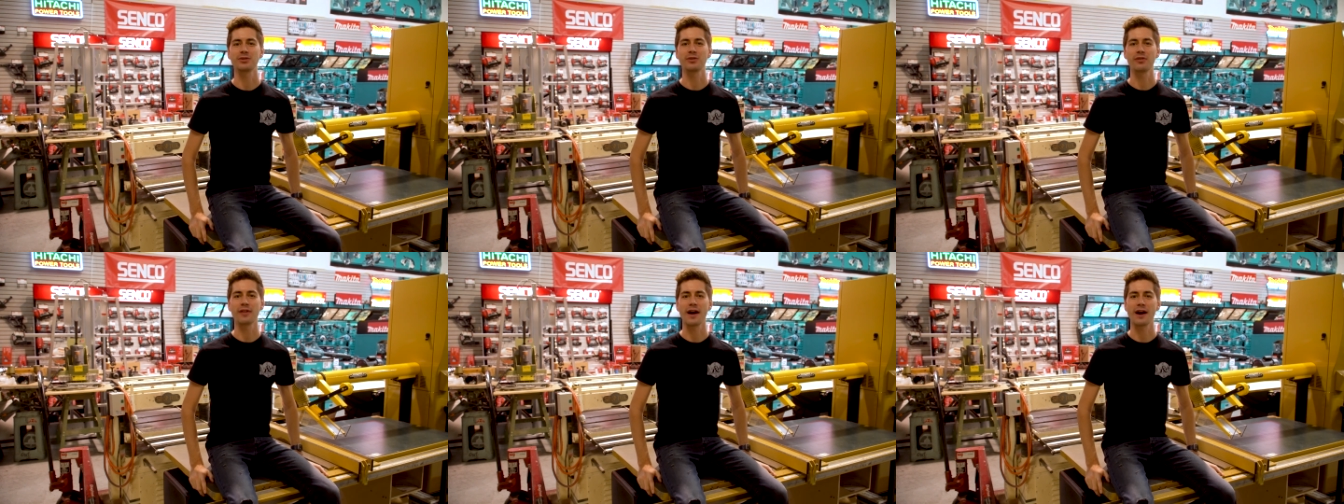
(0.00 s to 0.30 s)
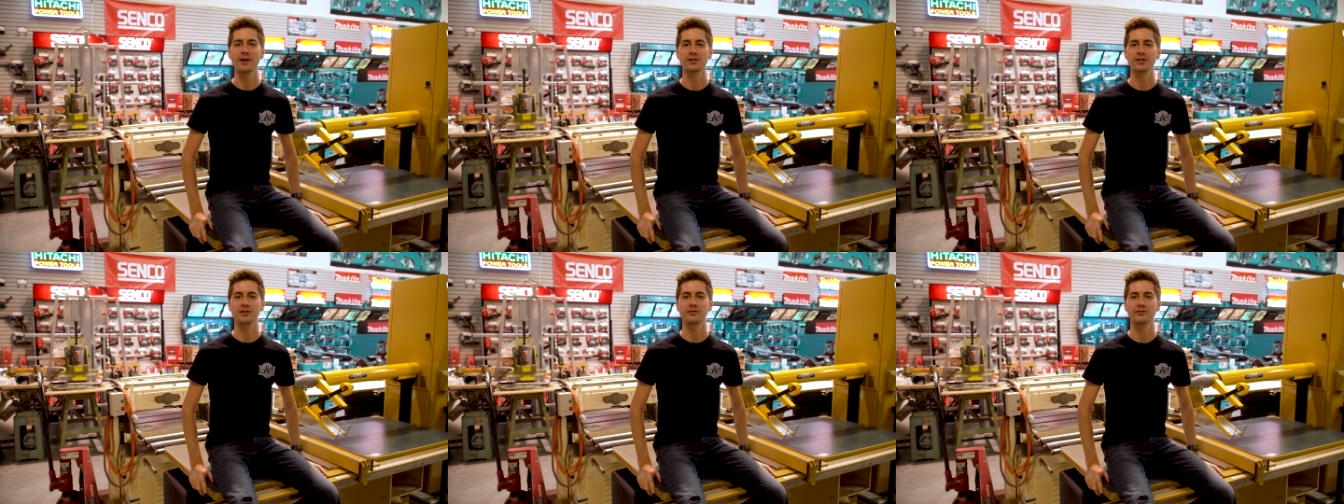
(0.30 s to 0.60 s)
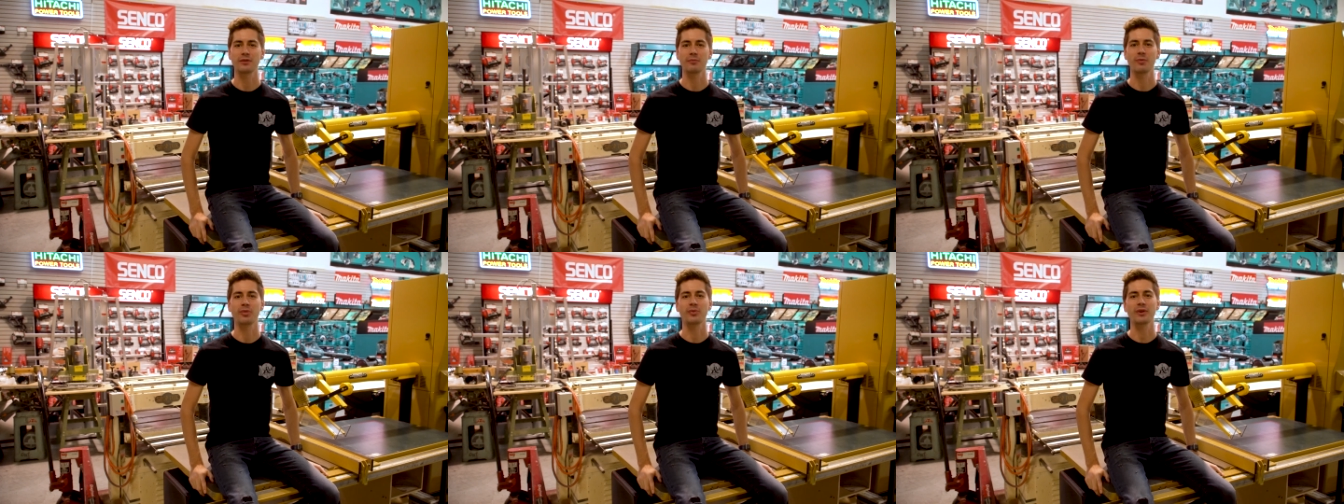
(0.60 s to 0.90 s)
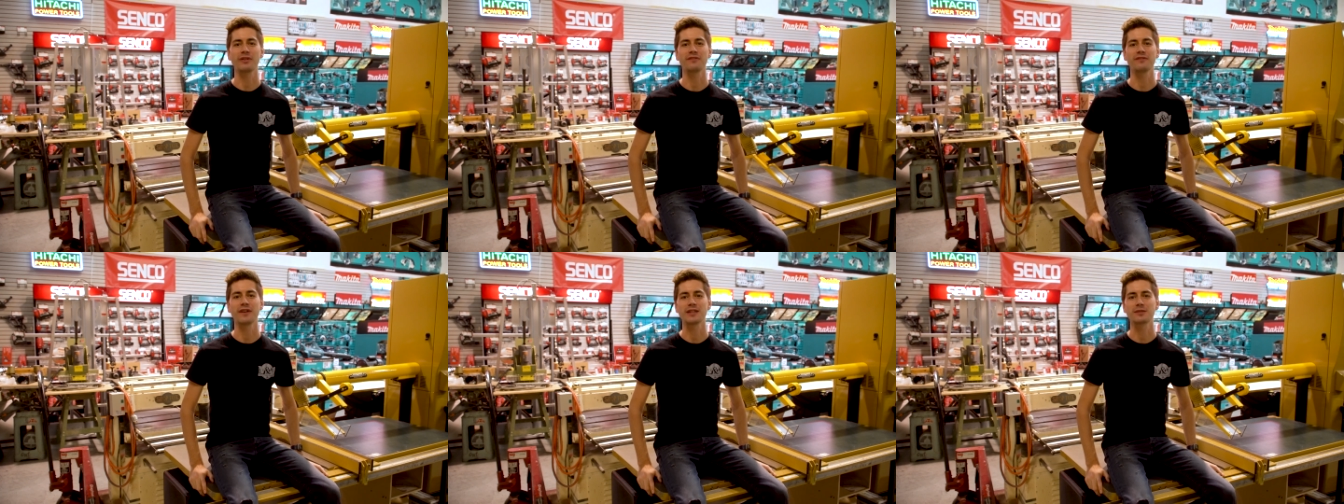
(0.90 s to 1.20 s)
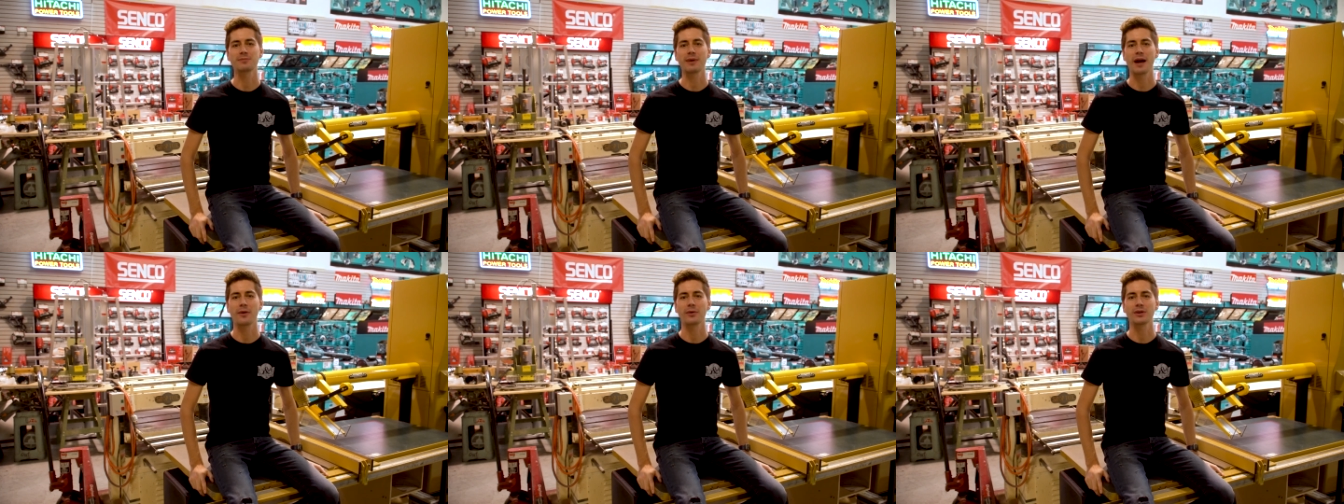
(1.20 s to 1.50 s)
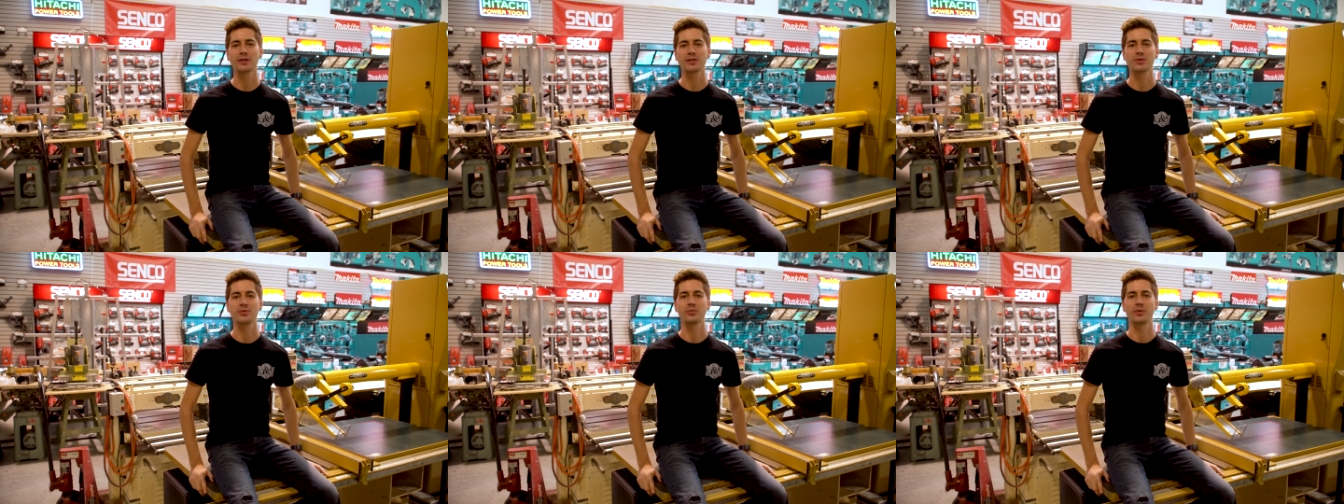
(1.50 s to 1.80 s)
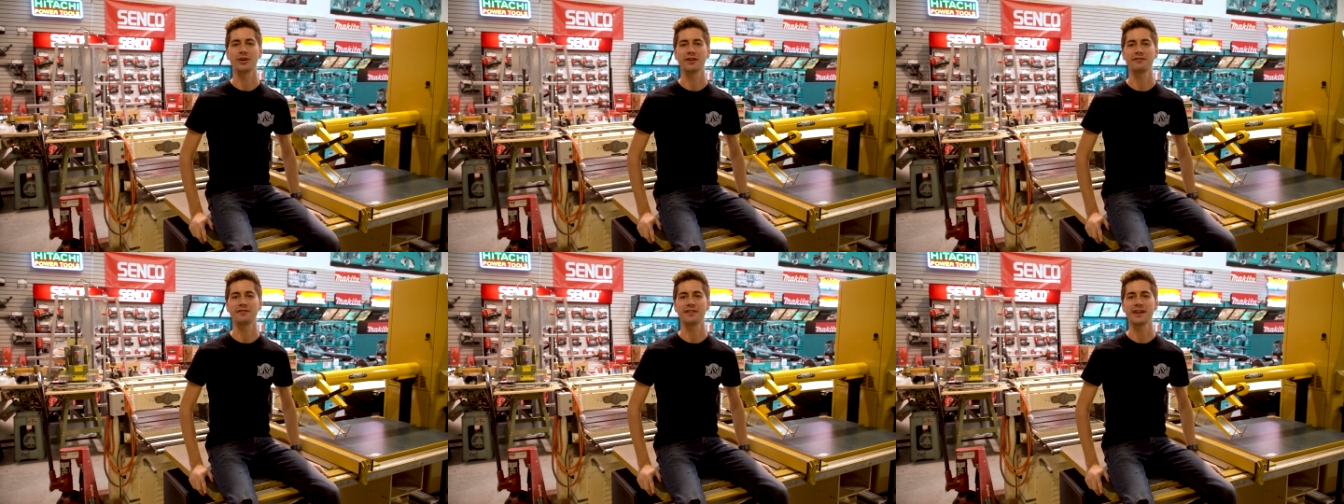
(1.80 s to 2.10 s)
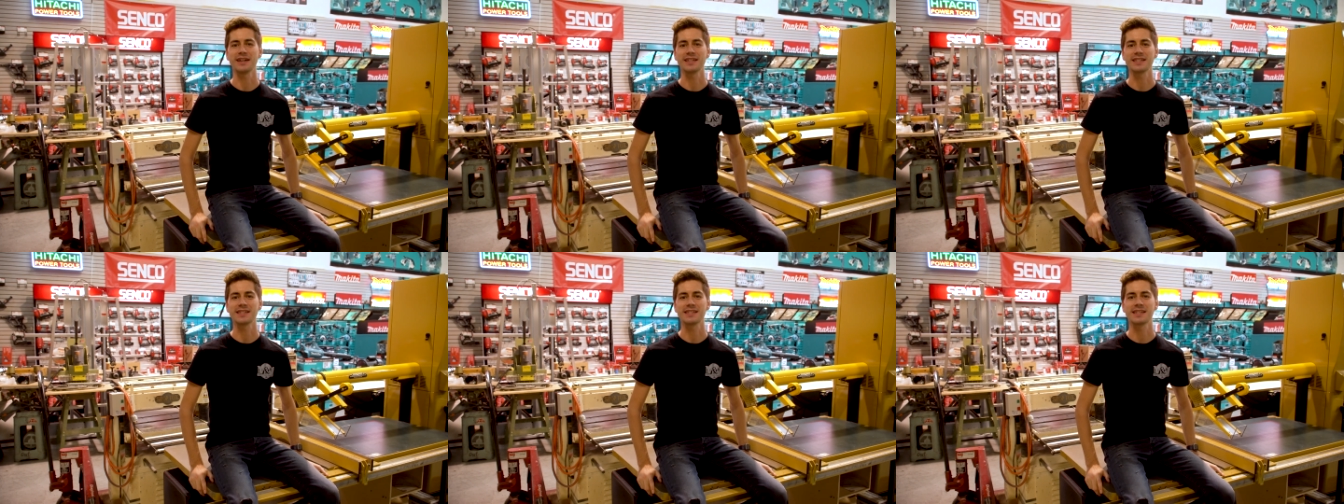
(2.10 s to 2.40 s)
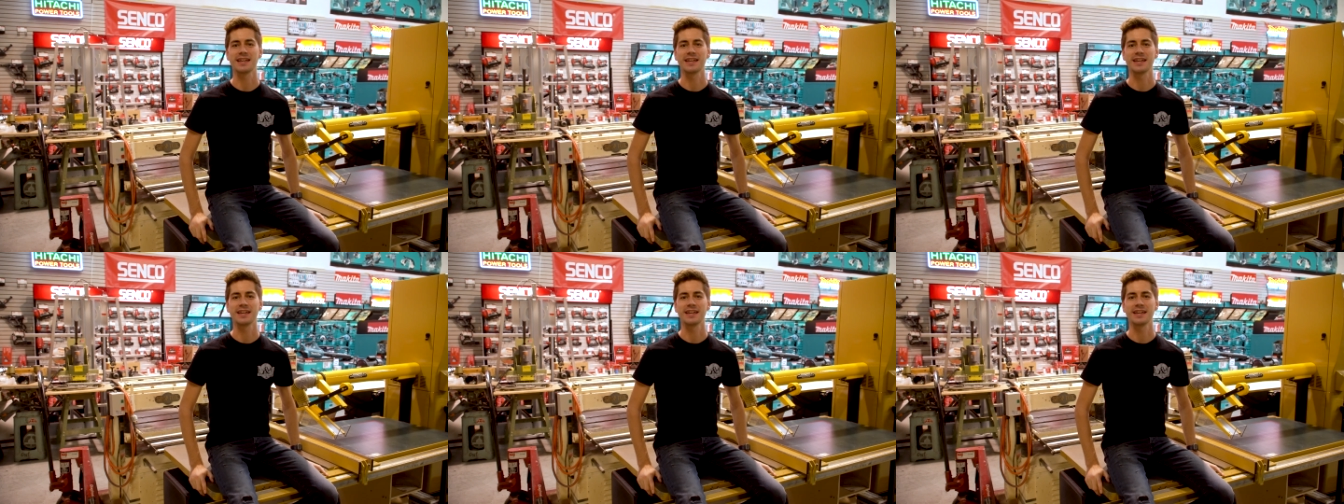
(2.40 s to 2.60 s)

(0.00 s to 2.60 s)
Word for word: two thousand from three-phase power to one-phase.